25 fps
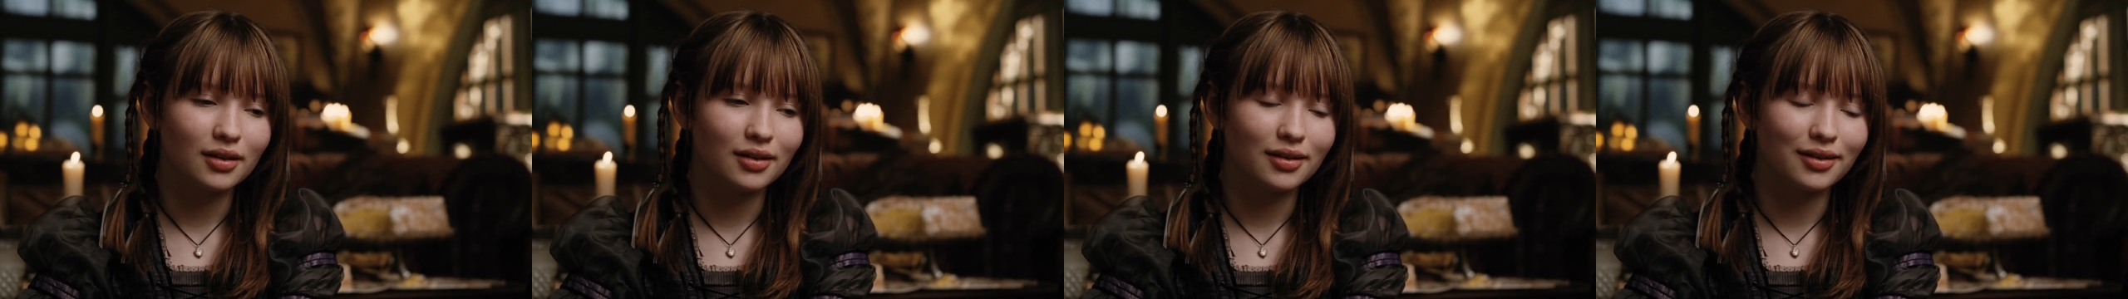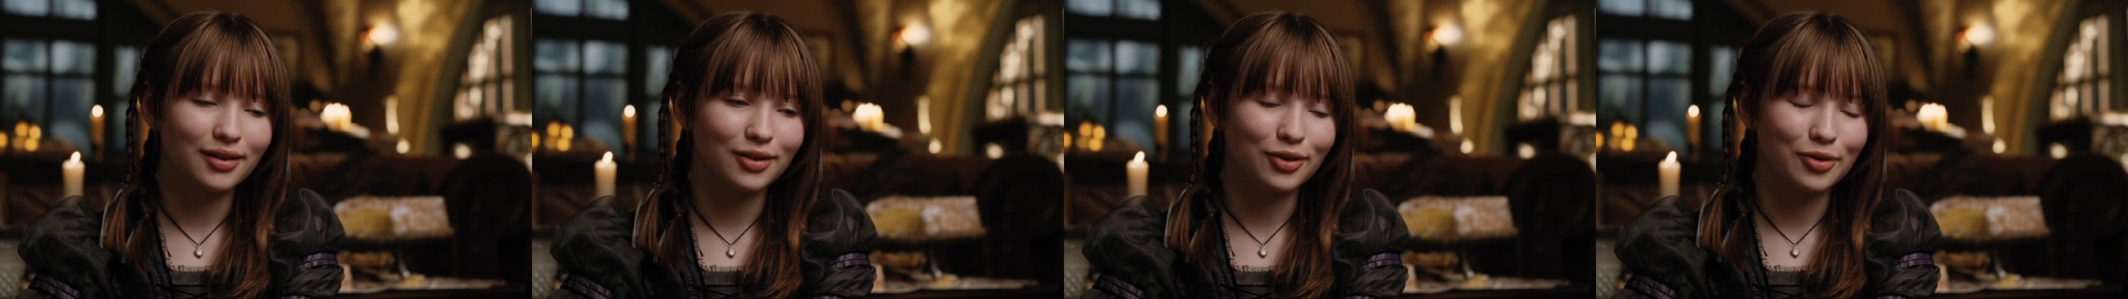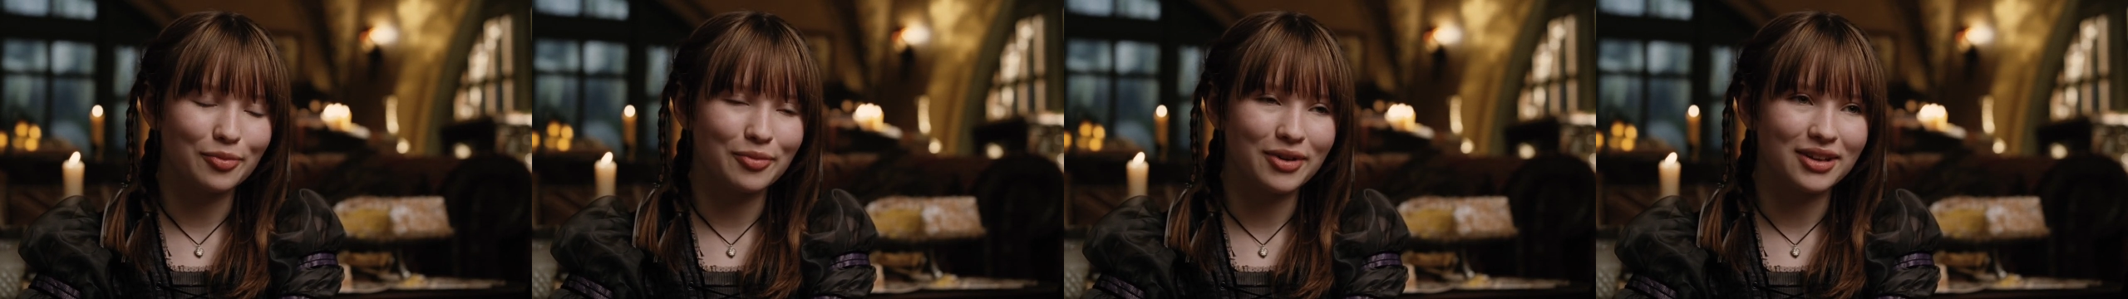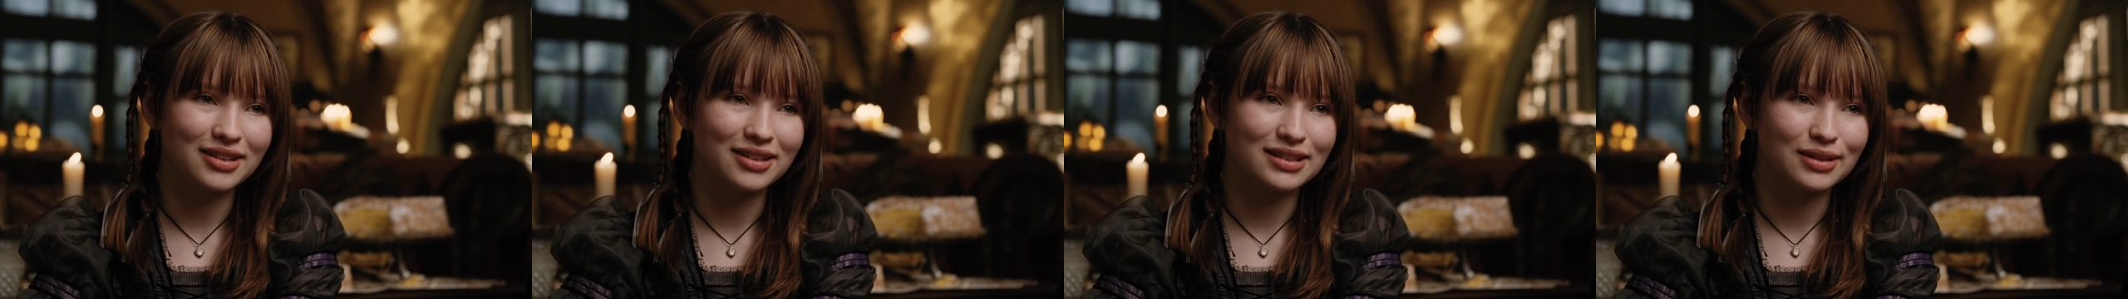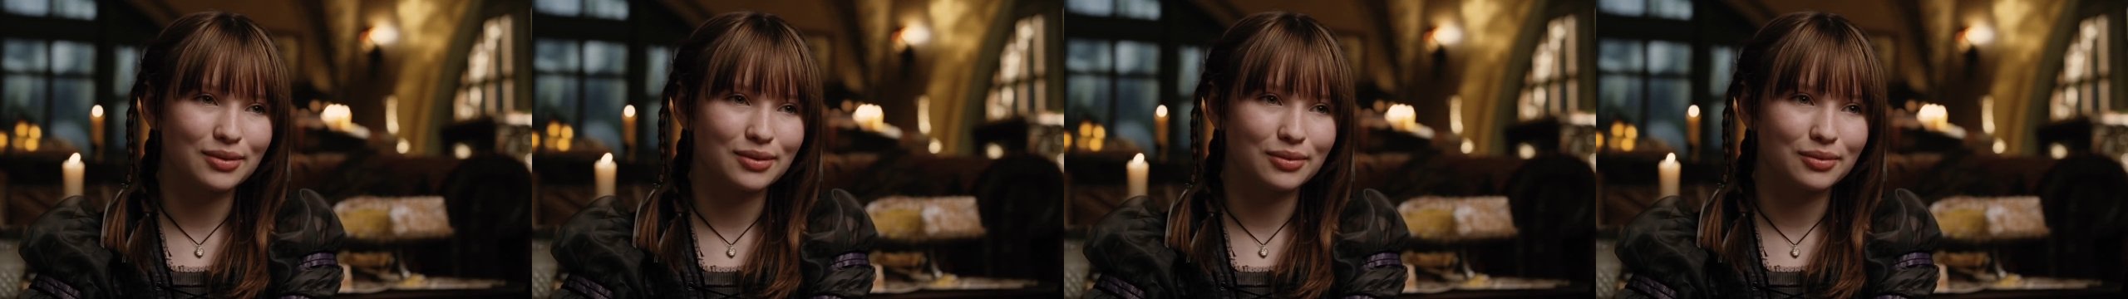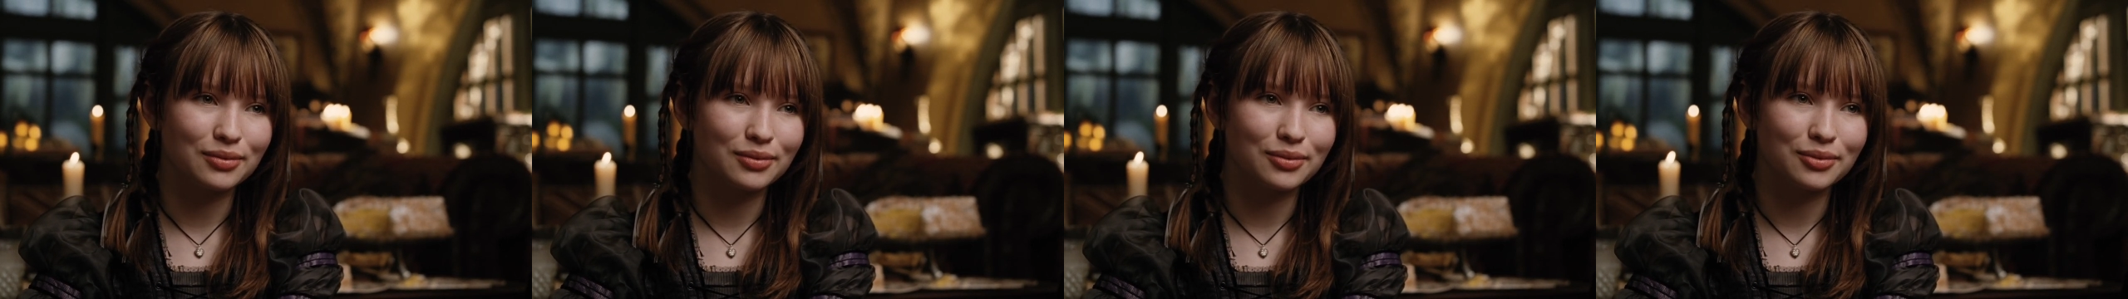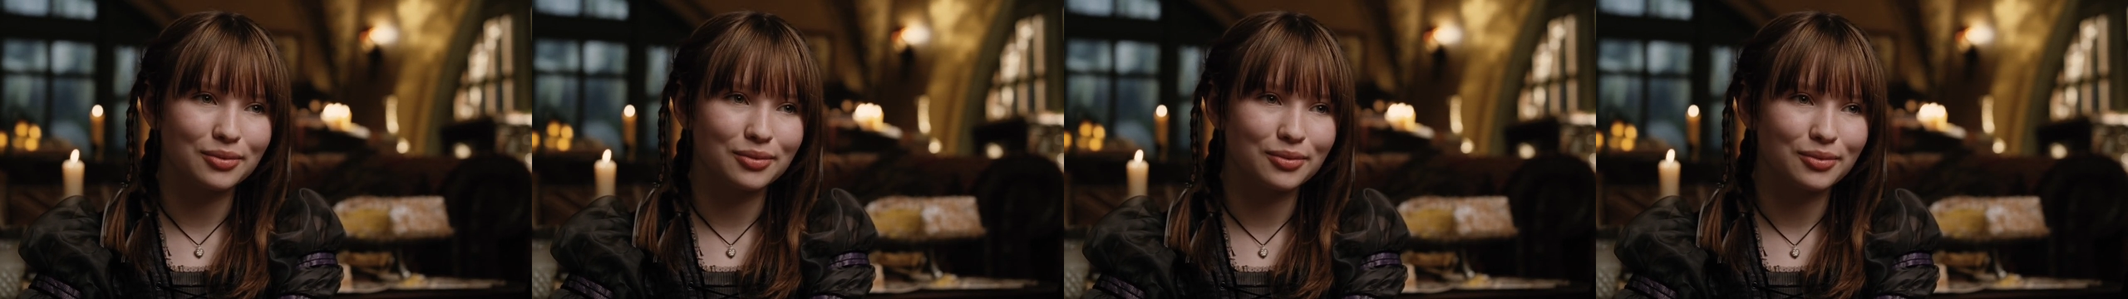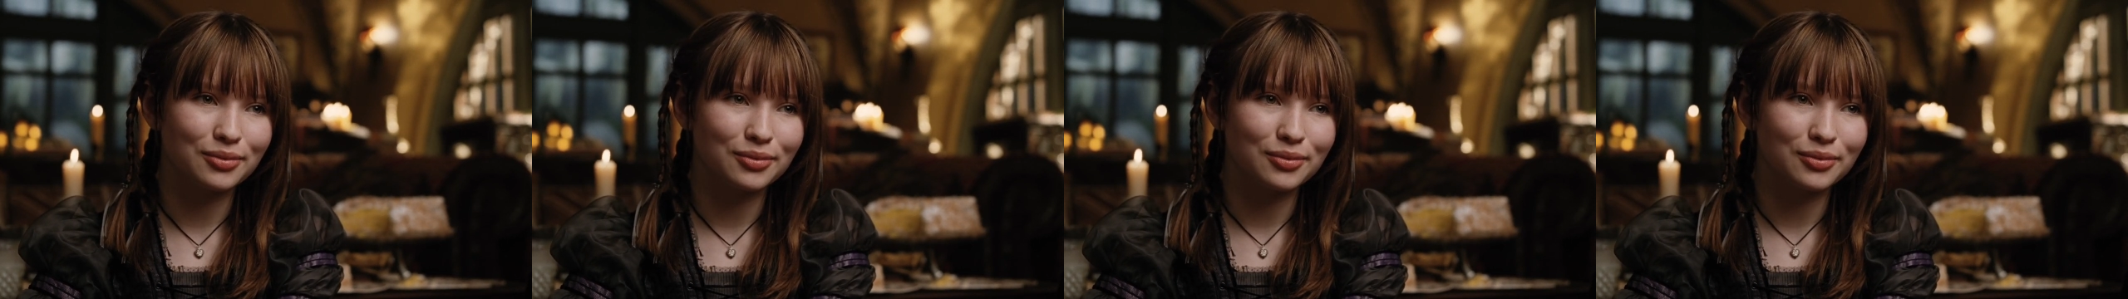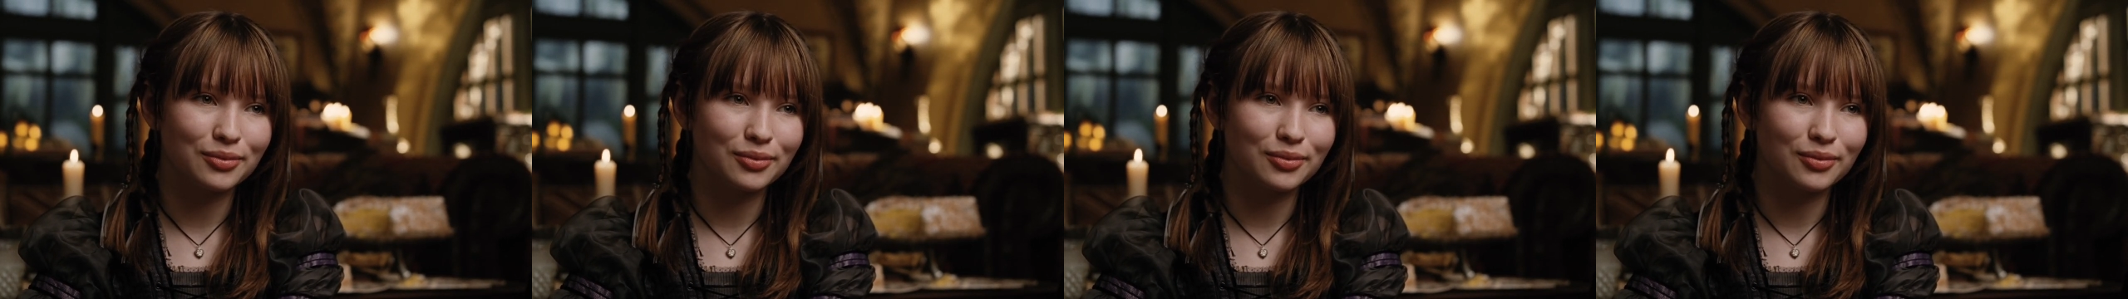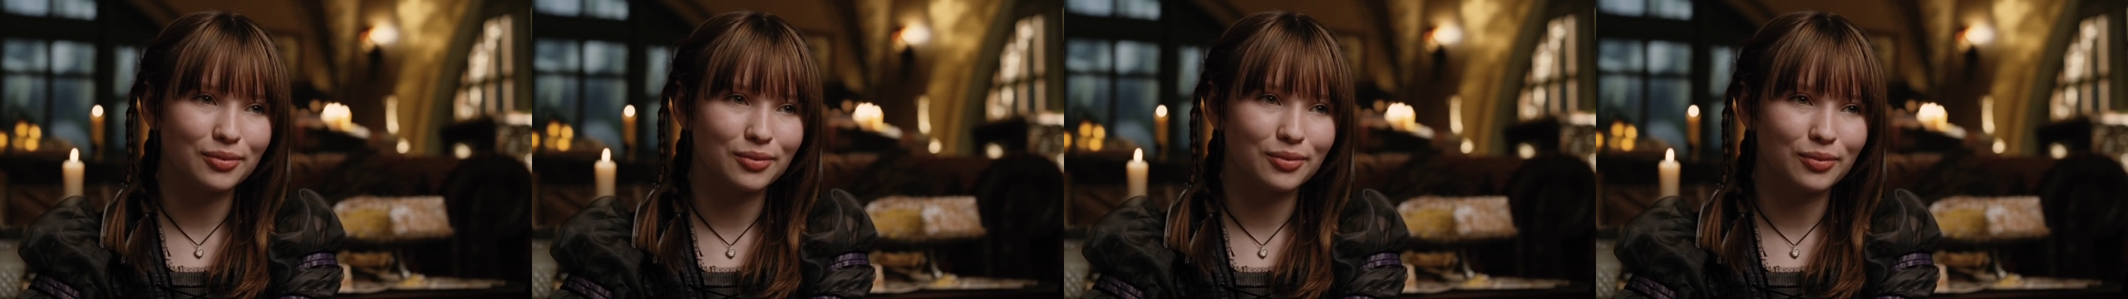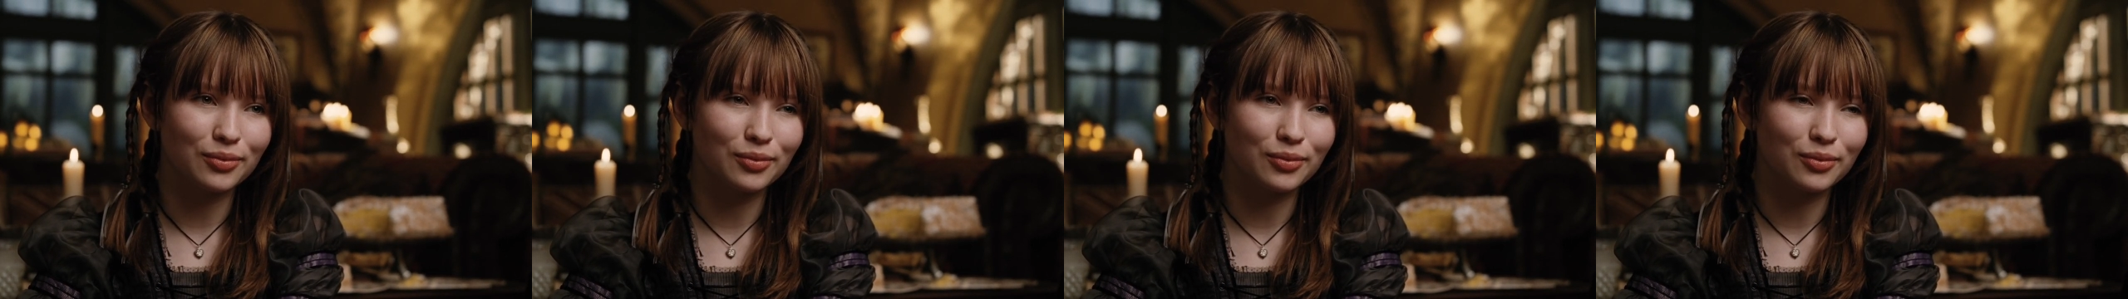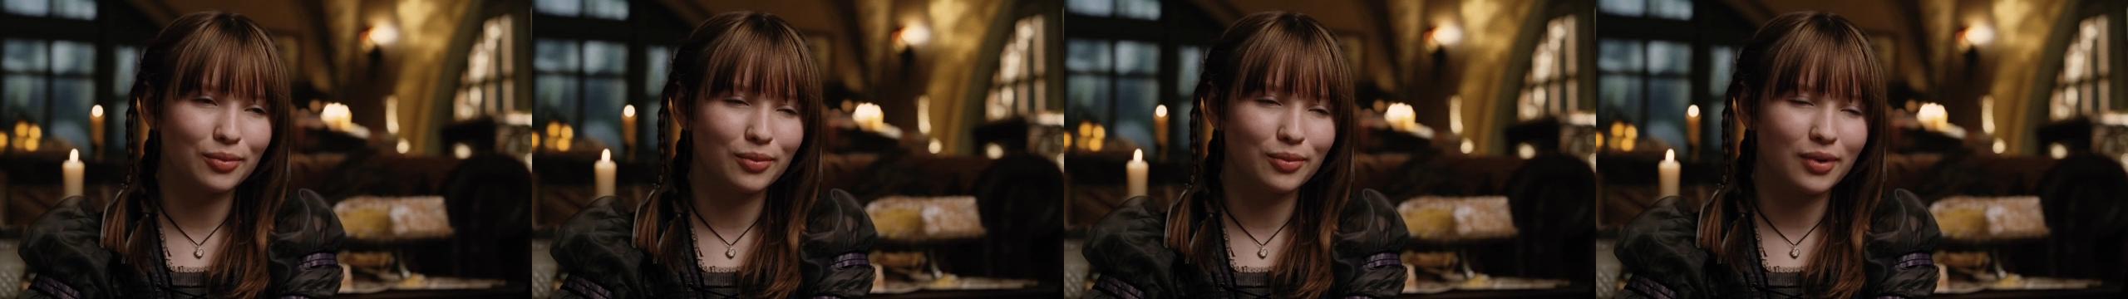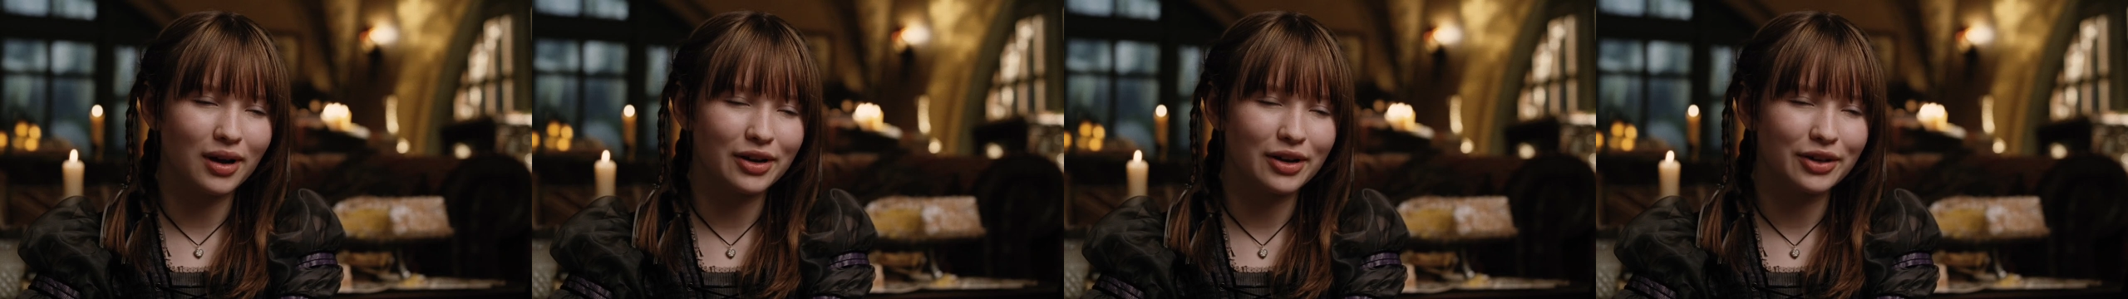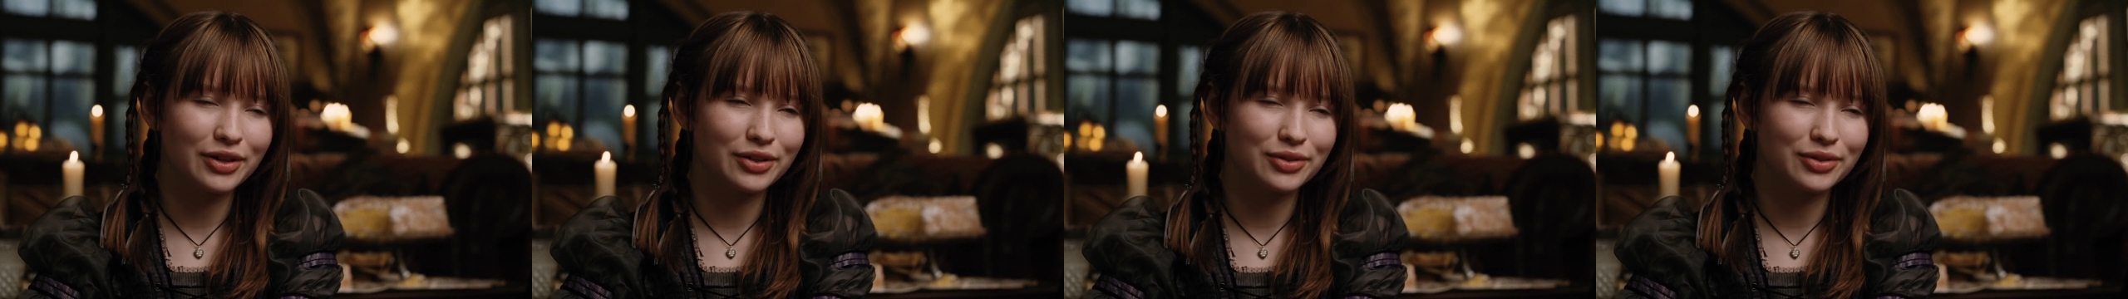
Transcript: Uncle Monty, why